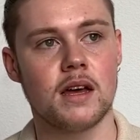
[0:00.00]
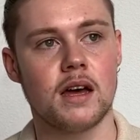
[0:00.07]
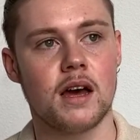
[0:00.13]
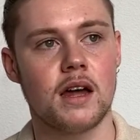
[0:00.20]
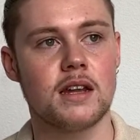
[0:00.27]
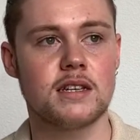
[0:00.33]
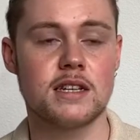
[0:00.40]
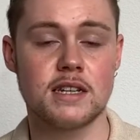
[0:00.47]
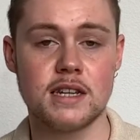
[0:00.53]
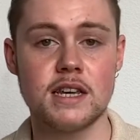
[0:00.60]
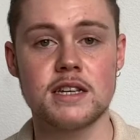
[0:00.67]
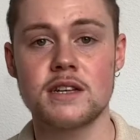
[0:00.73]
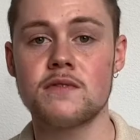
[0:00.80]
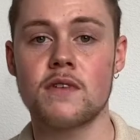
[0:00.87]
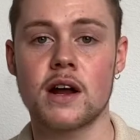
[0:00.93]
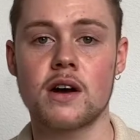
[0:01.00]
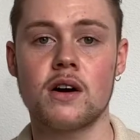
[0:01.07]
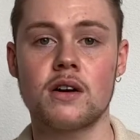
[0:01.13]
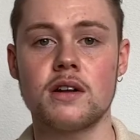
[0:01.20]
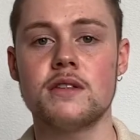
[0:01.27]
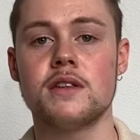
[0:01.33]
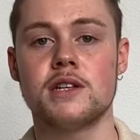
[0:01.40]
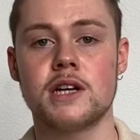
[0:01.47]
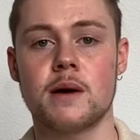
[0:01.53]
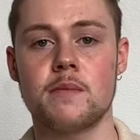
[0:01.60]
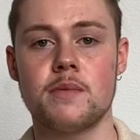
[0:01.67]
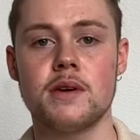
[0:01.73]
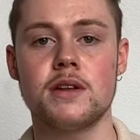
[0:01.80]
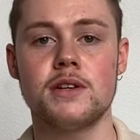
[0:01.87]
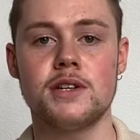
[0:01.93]
it's a decent record in the
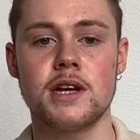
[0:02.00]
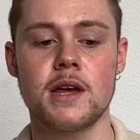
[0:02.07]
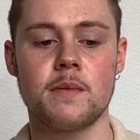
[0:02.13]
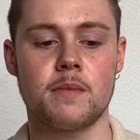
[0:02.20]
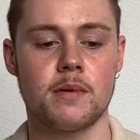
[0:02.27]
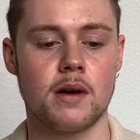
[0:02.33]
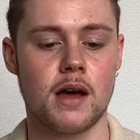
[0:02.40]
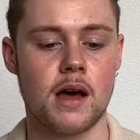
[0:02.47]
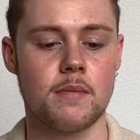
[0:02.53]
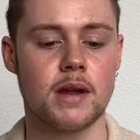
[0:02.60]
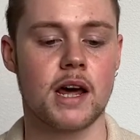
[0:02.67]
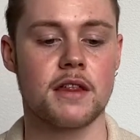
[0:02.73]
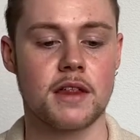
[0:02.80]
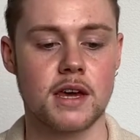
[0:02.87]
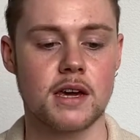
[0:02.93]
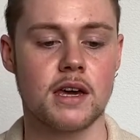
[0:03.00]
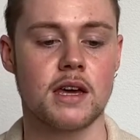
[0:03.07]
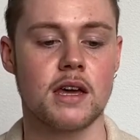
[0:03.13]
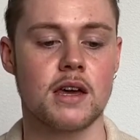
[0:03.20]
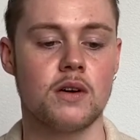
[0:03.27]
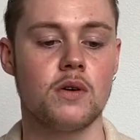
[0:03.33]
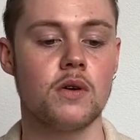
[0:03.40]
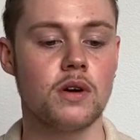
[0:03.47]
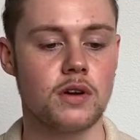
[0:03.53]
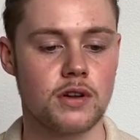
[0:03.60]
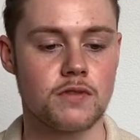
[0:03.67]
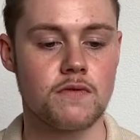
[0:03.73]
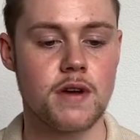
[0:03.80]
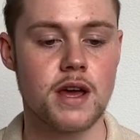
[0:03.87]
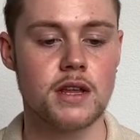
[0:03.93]
Championship. And I think going
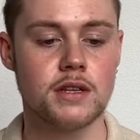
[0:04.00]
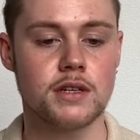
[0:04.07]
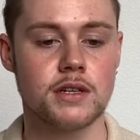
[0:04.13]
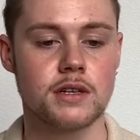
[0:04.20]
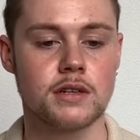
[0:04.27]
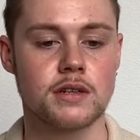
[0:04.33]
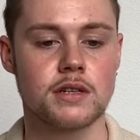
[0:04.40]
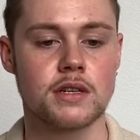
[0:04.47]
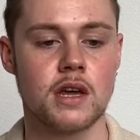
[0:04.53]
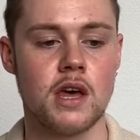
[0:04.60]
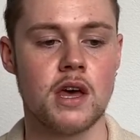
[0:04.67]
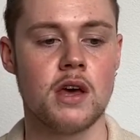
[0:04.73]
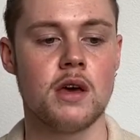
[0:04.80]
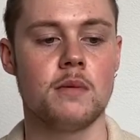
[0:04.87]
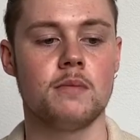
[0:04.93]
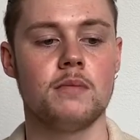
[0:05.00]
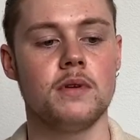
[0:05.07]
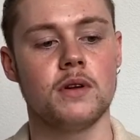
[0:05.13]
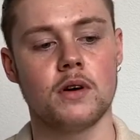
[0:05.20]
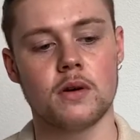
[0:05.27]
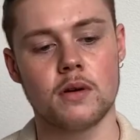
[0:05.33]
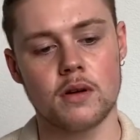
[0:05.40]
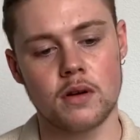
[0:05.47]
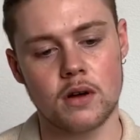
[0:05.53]
to Rangers, don't